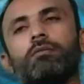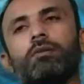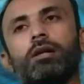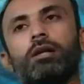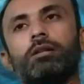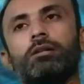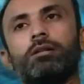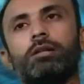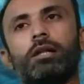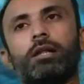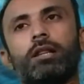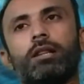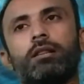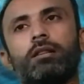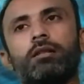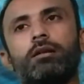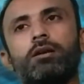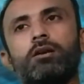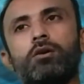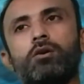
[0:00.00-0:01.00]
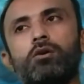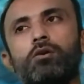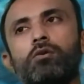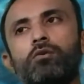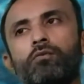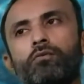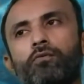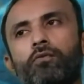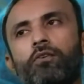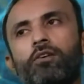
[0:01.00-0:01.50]
In this
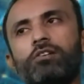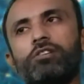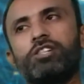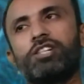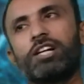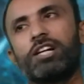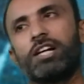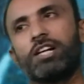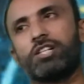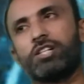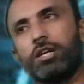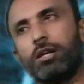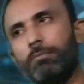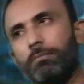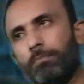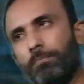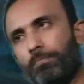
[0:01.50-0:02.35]
fourth generation